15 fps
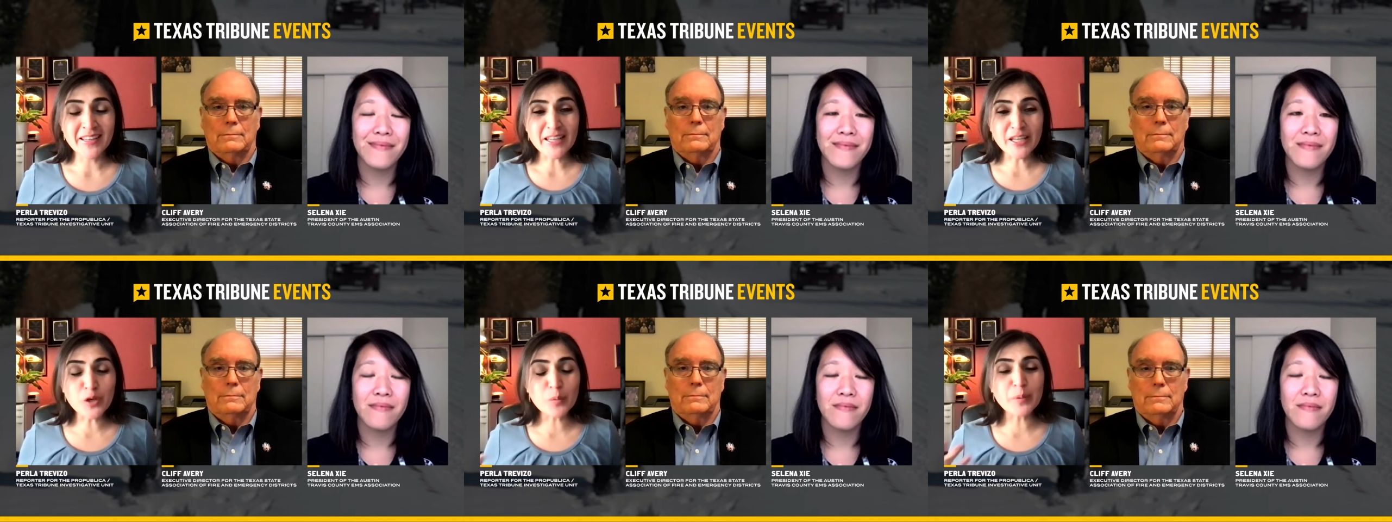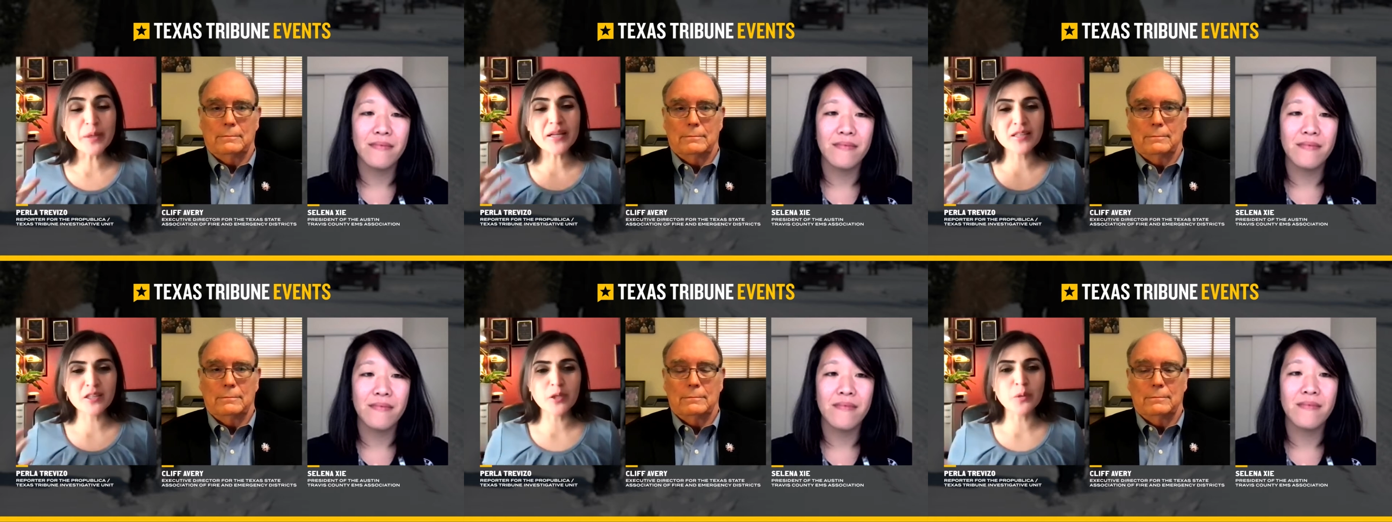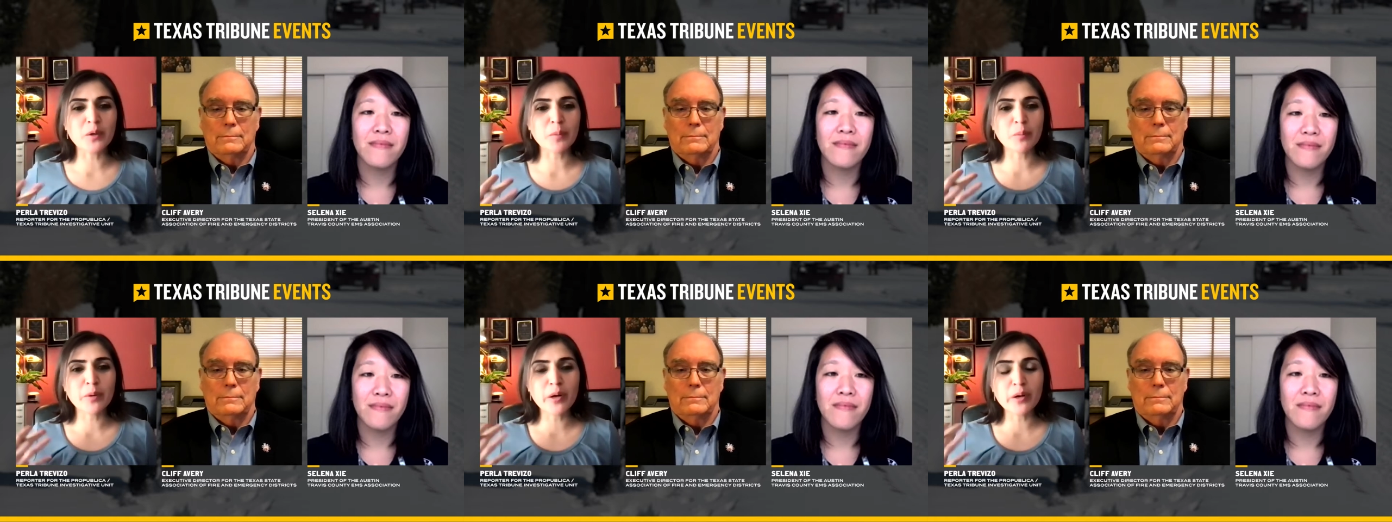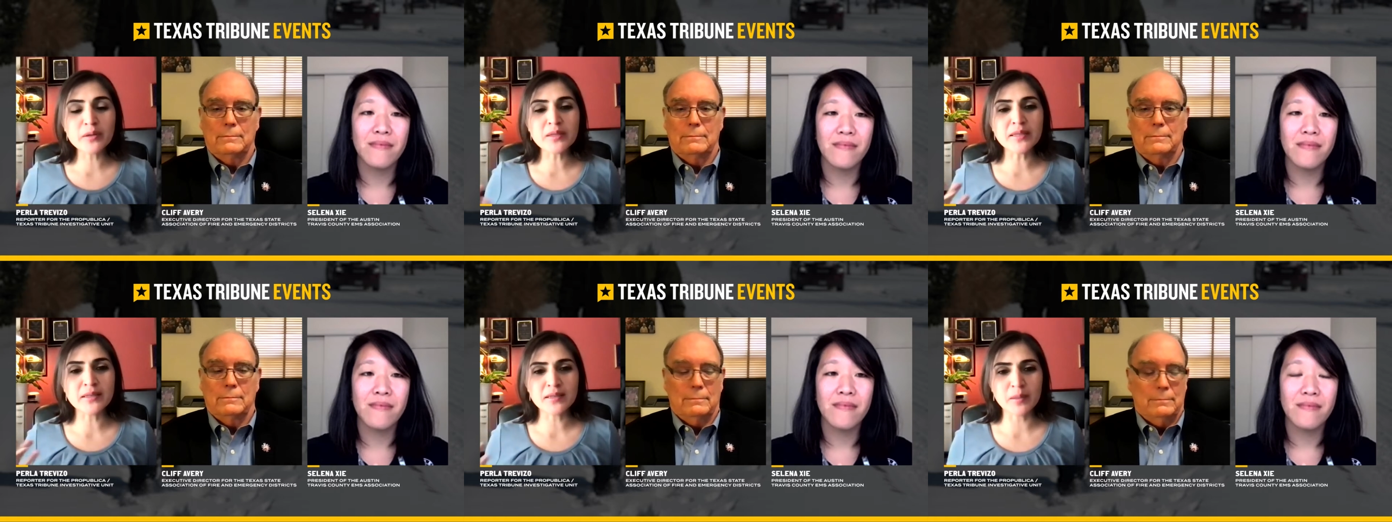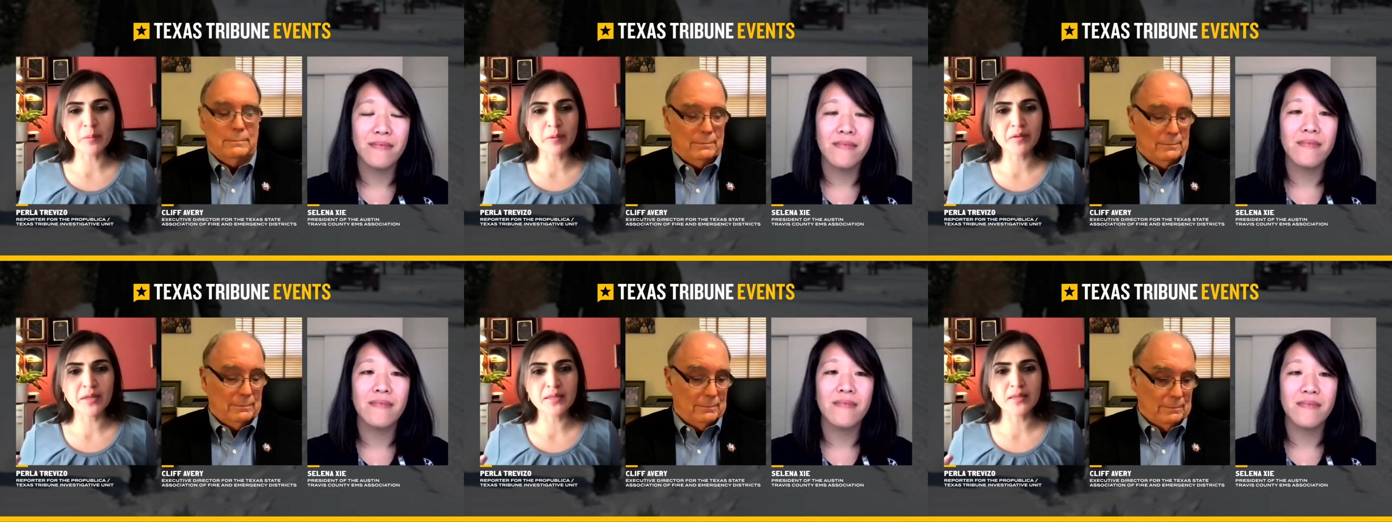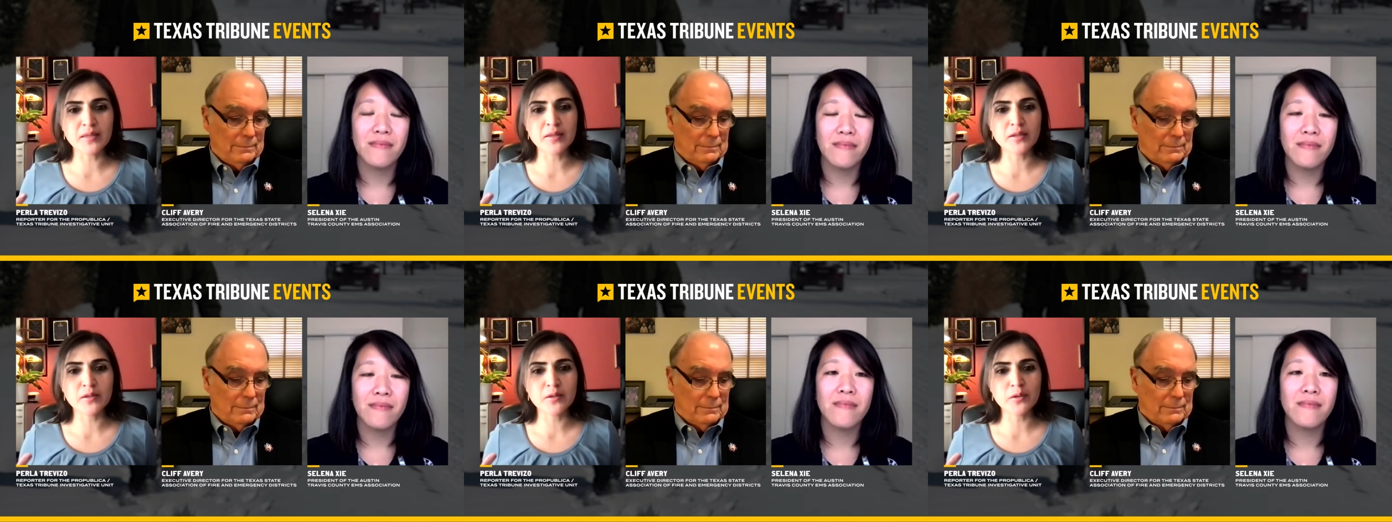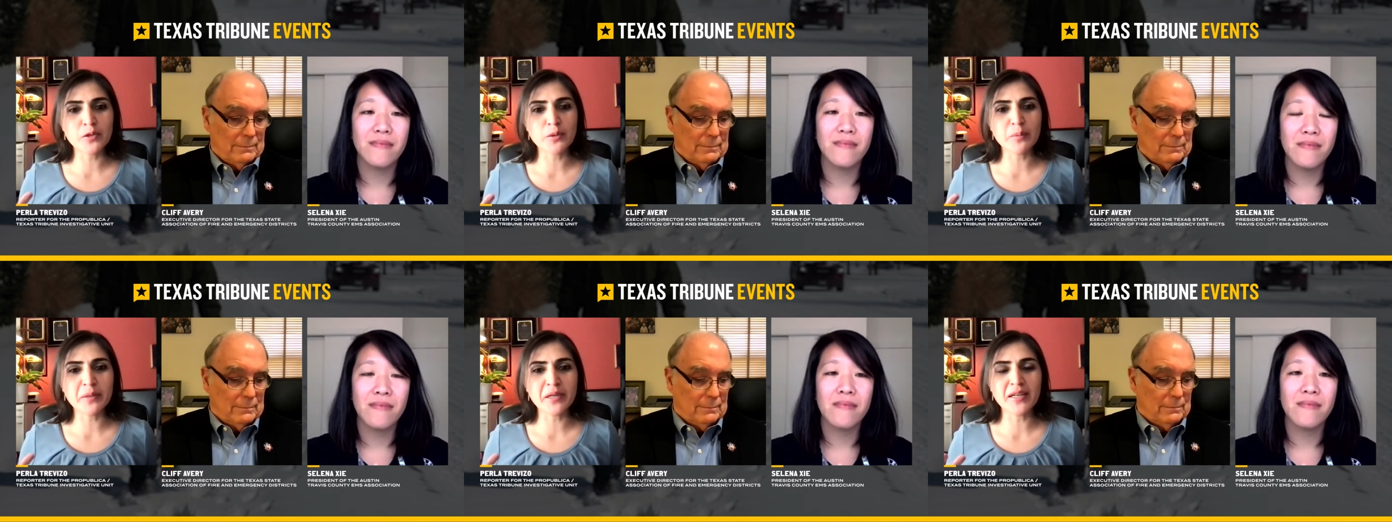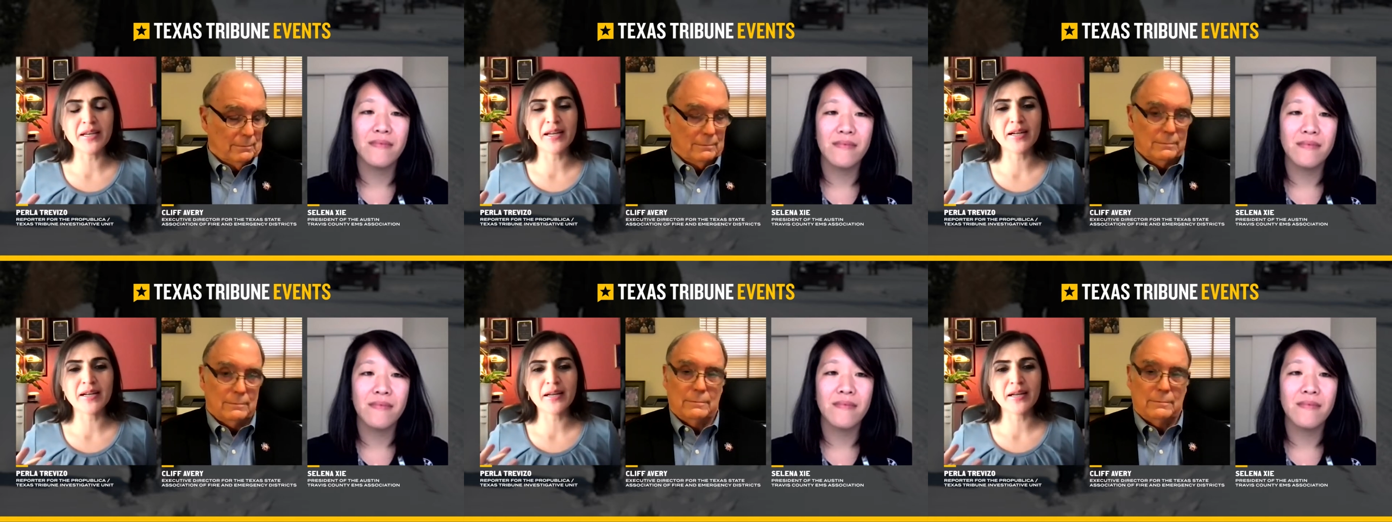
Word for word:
Speaker 1: you because you were posting some of this on social media,